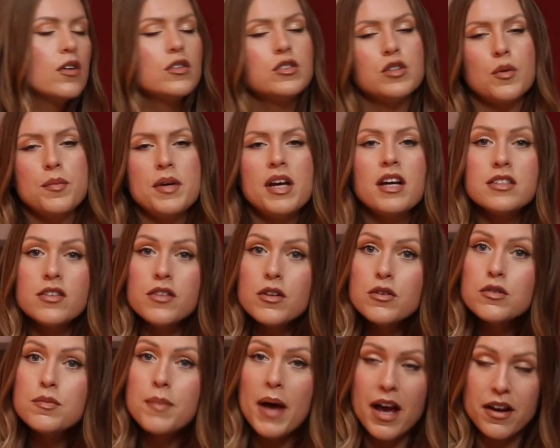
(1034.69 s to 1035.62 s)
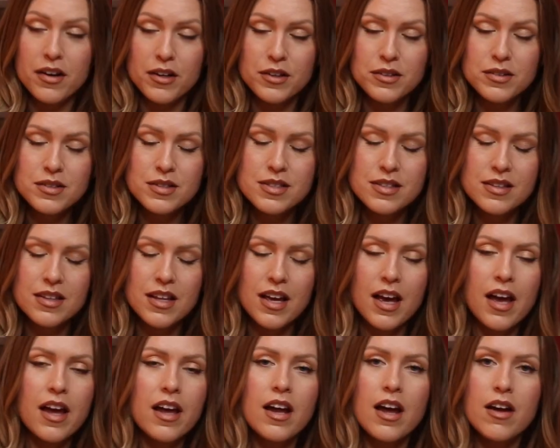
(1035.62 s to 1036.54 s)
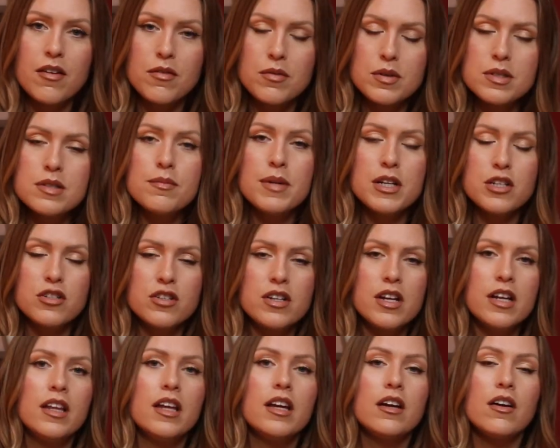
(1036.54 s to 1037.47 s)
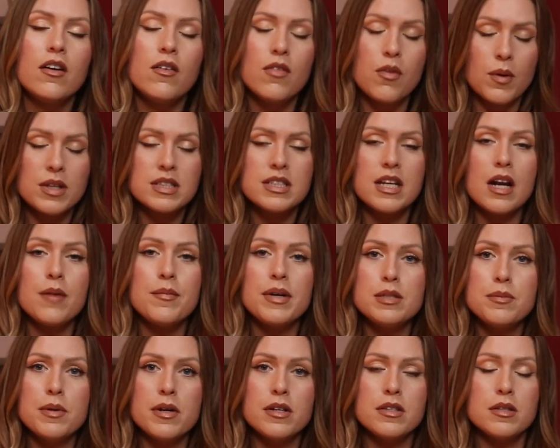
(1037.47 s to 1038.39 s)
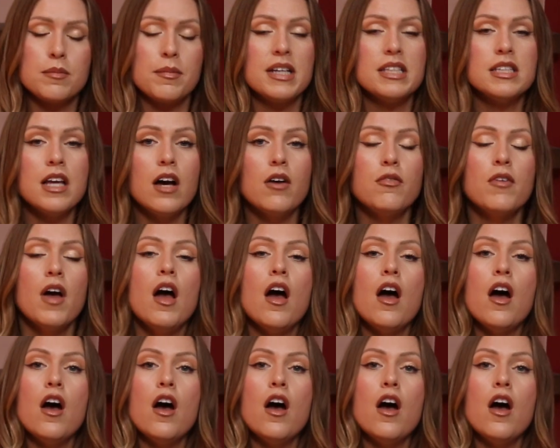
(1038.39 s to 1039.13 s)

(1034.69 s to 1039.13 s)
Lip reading: So because of those patterns that I was mentioning, like the ones that I'm experiencing myself,